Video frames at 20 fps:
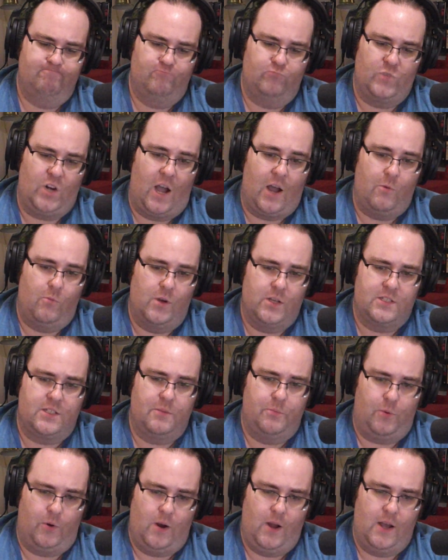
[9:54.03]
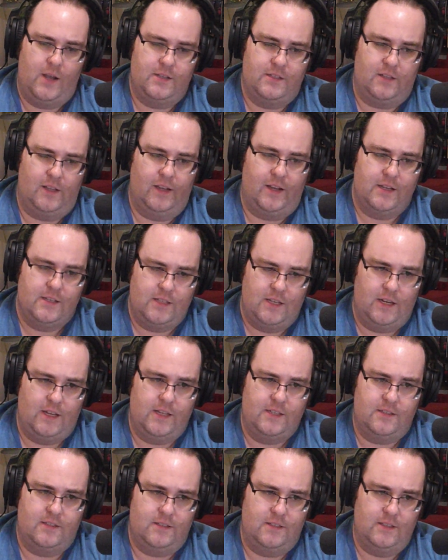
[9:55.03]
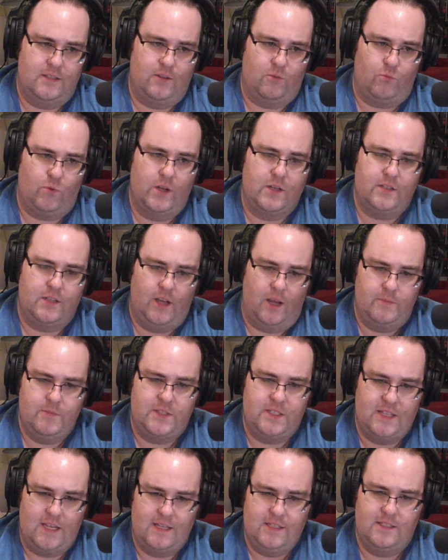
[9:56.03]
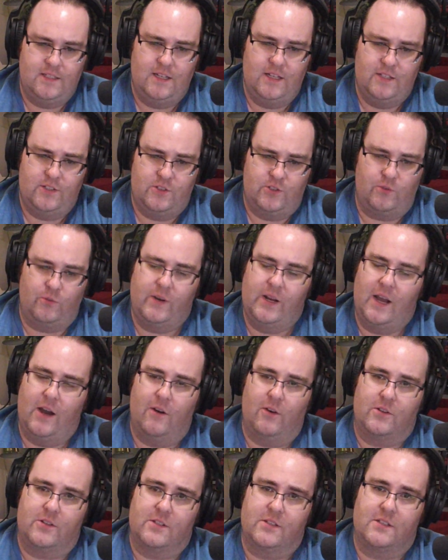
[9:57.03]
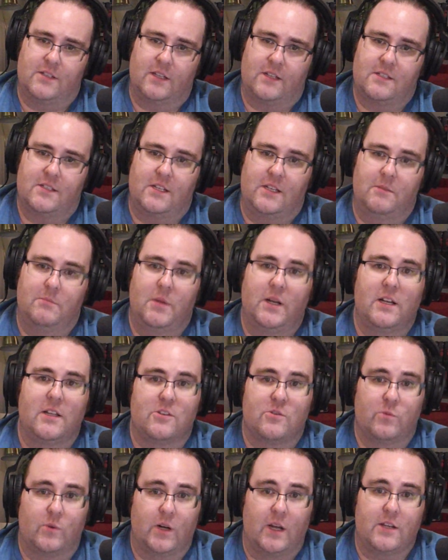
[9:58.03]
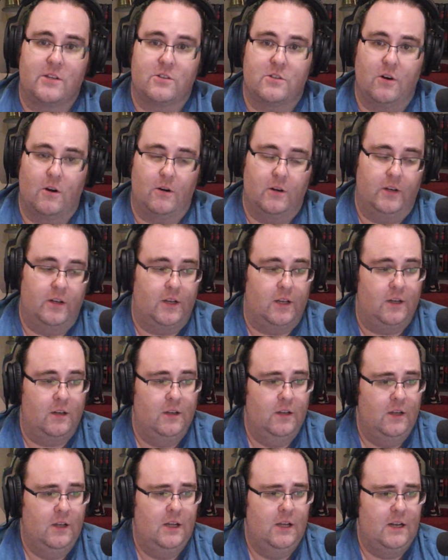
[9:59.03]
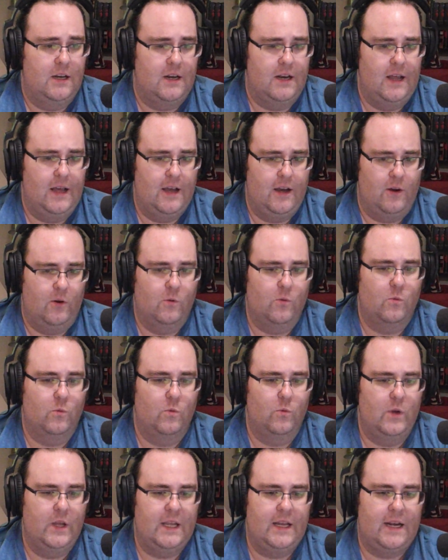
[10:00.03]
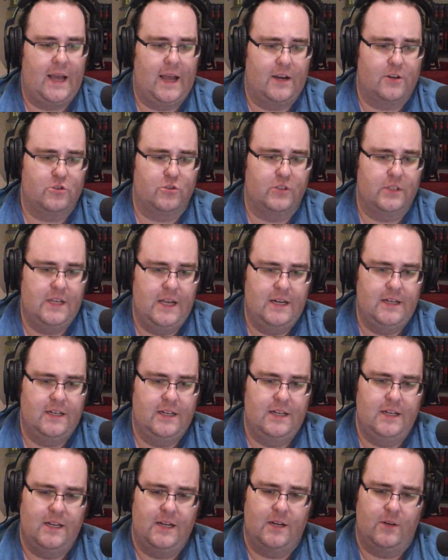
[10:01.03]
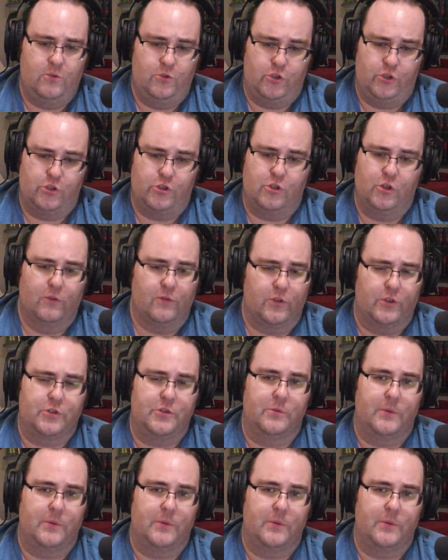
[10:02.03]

I was surprised. Like I said, the runtime says that it's 3 hours and 16 minutes when I started it. Now, it actually ended at just over 2